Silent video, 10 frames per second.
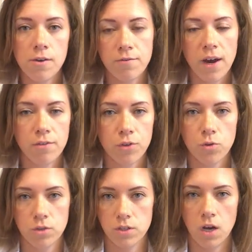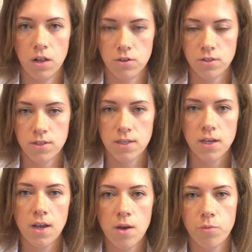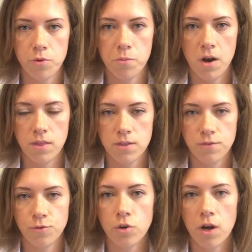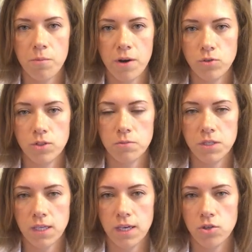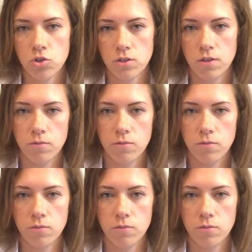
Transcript: $25-30 per month for compounded medication